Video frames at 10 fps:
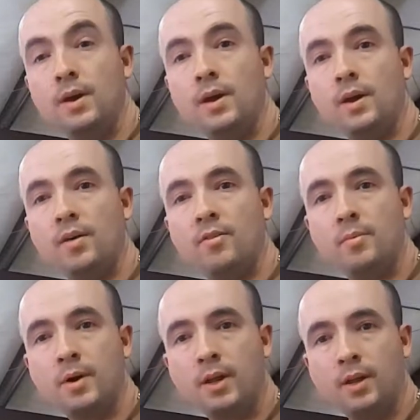Hey
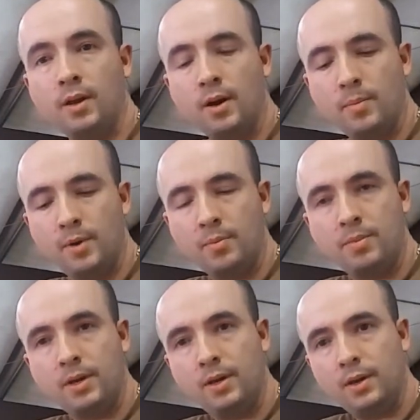everybody, Big
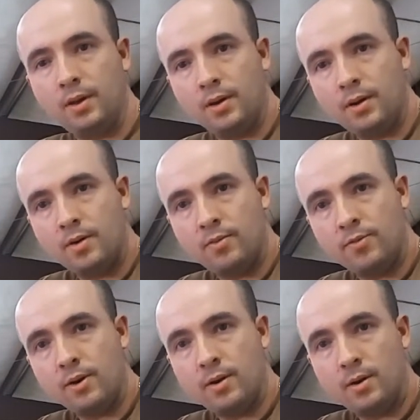Pete here
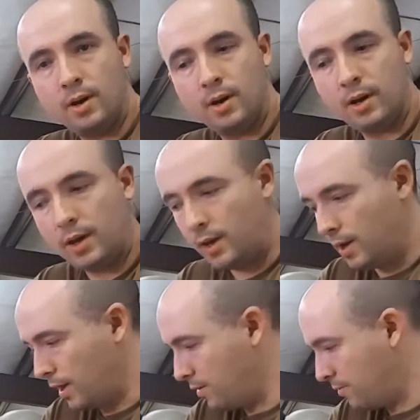from at
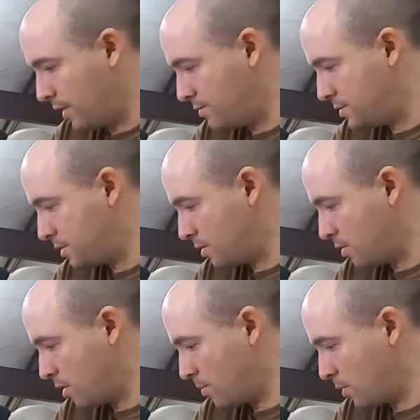850
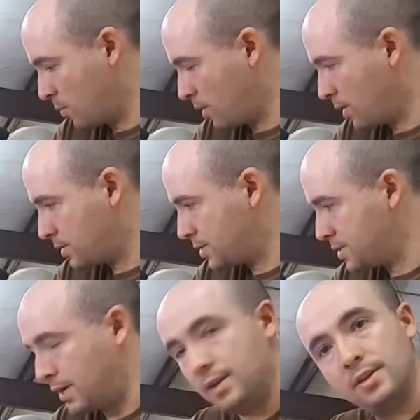Armor
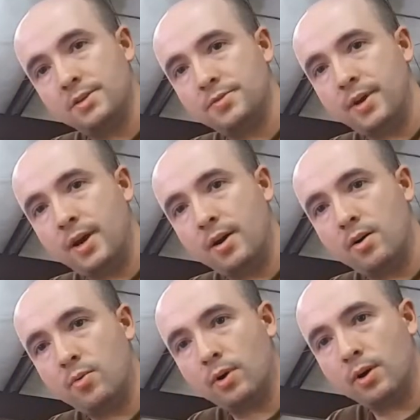Works. In this
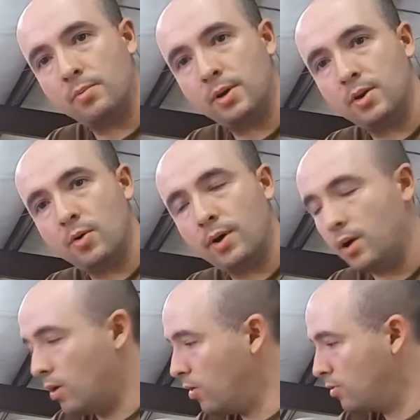video, we're going to be
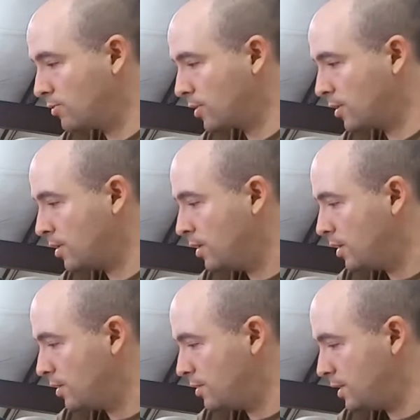going over
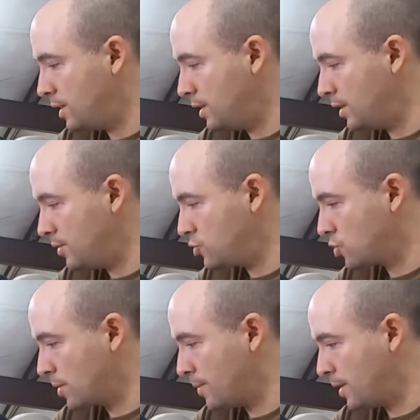the
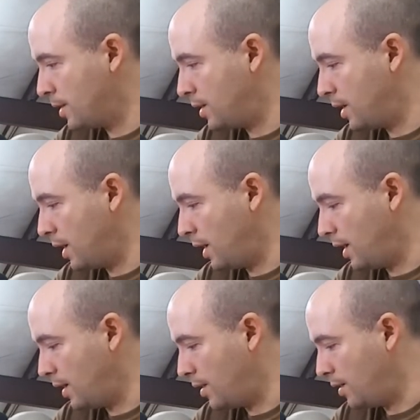trimming
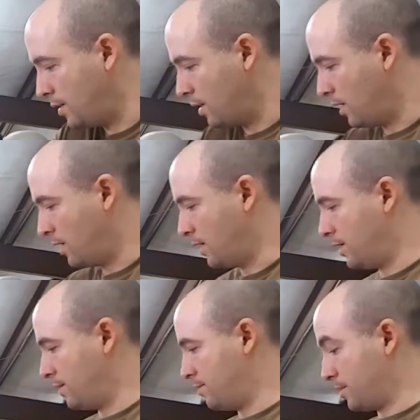and
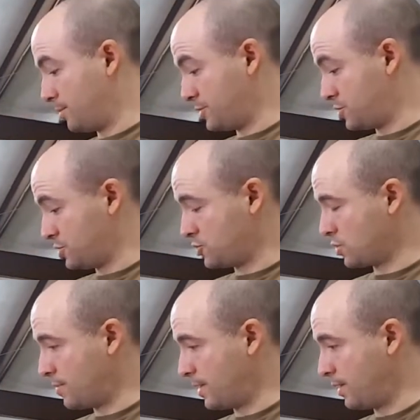pretty much just the
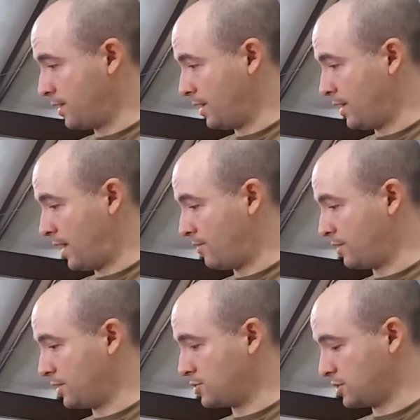trimming and how
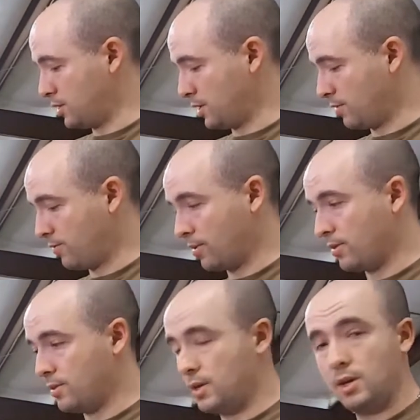everything should look
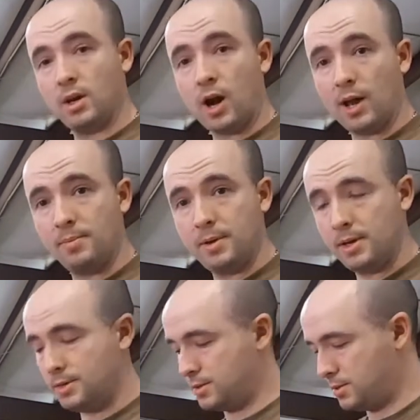for the cod
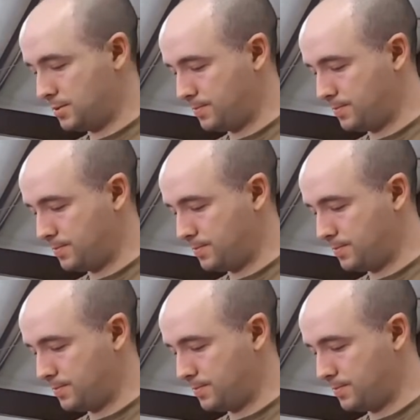piece,